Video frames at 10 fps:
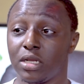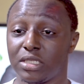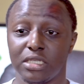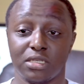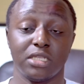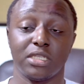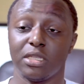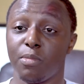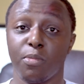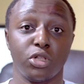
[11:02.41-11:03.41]
assistants
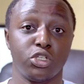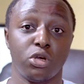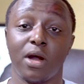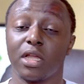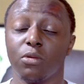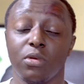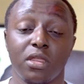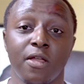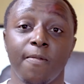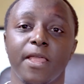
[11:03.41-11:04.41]
and the people that you're working
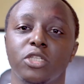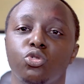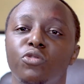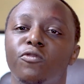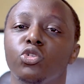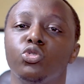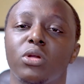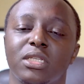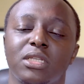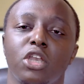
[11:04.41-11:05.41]
with, it's good for you to
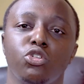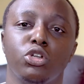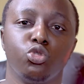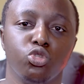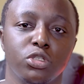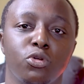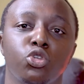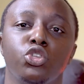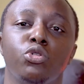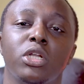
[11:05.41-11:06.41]
understand your tools,
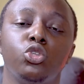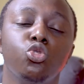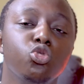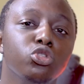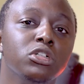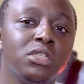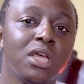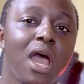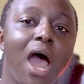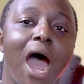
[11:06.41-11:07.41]
because your tools
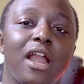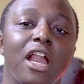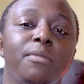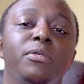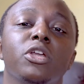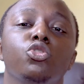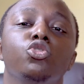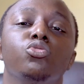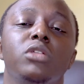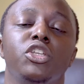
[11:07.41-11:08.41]
are helping you
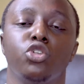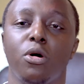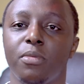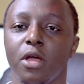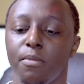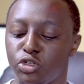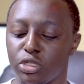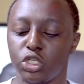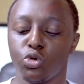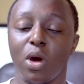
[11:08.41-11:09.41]
do the job. Make
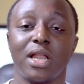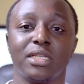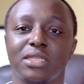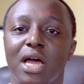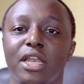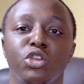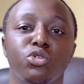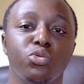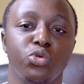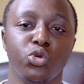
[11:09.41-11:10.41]
sure that you understand and
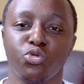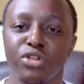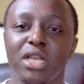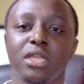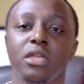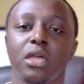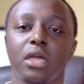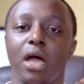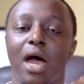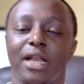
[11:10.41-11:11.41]
you really
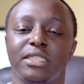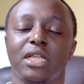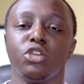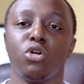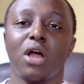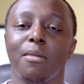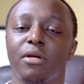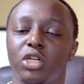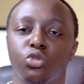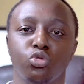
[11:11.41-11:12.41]
understand your
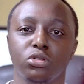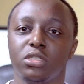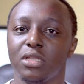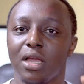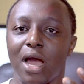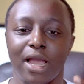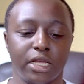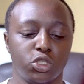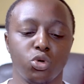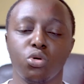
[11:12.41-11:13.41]
camera tools, the
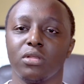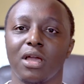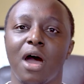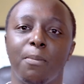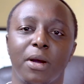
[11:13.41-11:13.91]
ISO, the